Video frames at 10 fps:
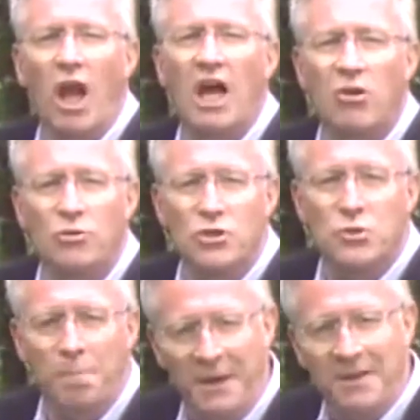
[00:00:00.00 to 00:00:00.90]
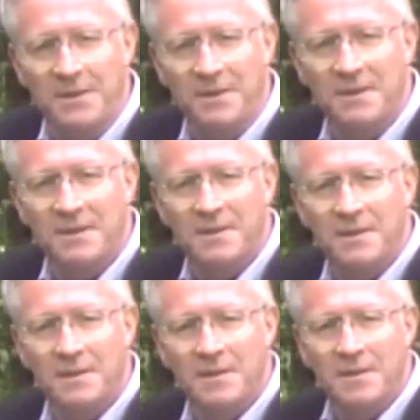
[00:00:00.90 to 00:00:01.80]
the Lollard's Pit.
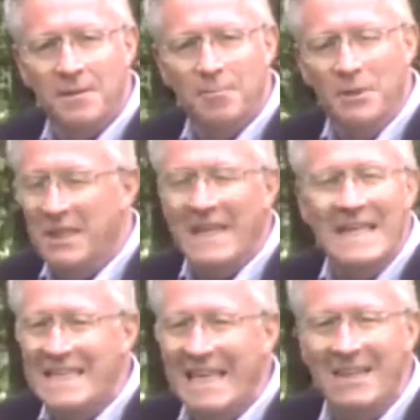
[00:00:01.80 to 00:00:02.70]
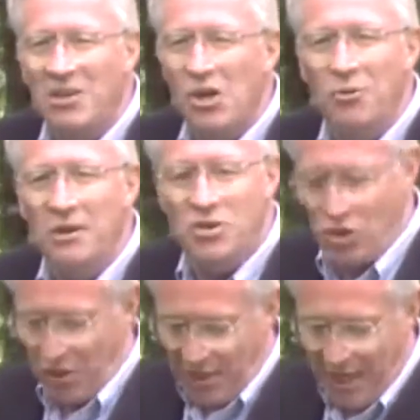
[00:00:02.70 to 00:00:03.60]
But they didn't get the
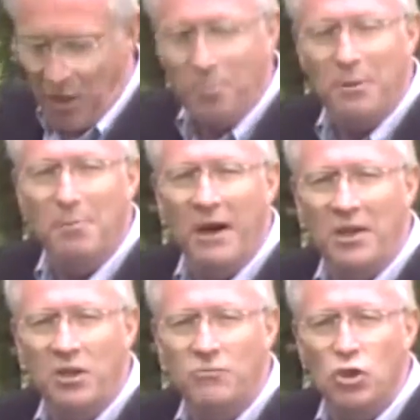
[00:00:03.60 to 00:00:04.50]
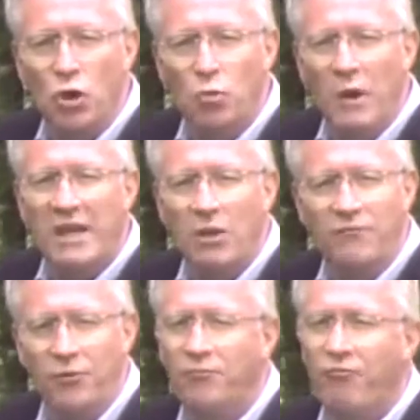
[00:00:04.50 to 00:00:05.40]
courage to take up the body of John
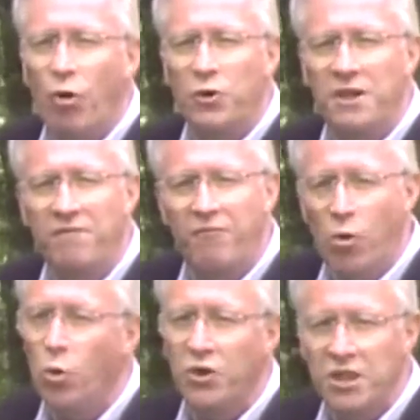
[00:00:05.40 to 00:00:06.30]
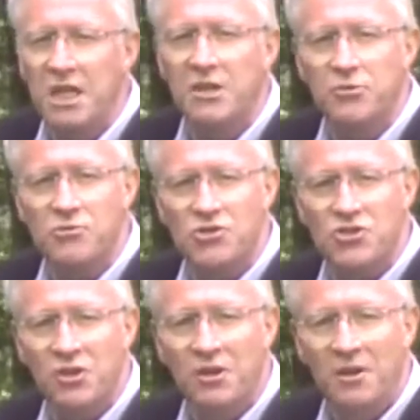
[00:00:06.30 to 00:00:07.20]
Wycliffe for 44
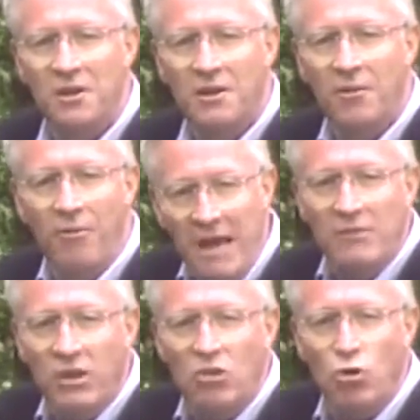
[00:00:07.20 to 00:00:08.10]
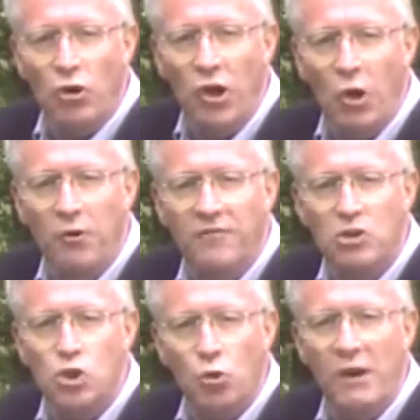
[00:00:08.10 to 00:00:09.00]
years. Then they took it out
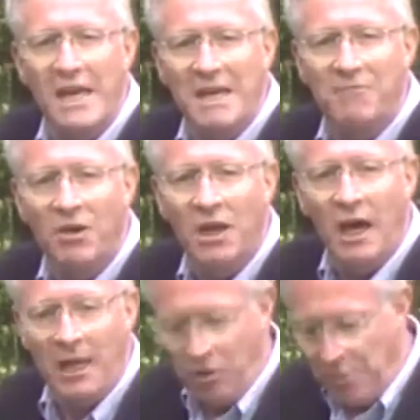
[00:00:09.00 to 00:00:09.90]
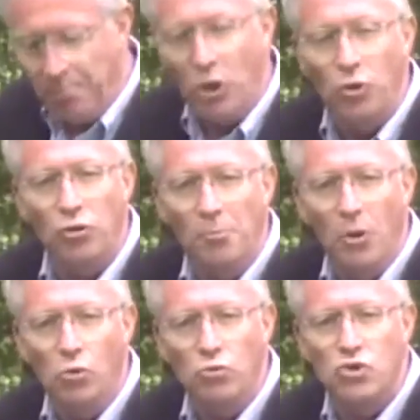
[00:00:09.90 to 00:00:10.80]
of its grave and they burned
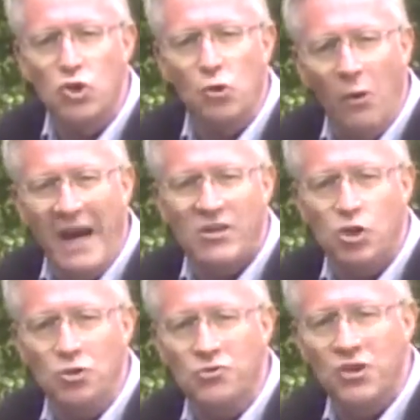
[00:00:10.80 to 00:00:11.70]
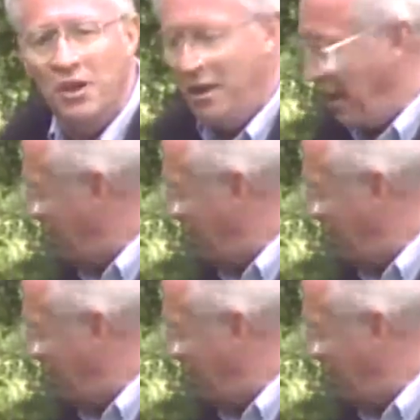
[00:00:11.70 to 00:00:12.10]
the bones to ashes,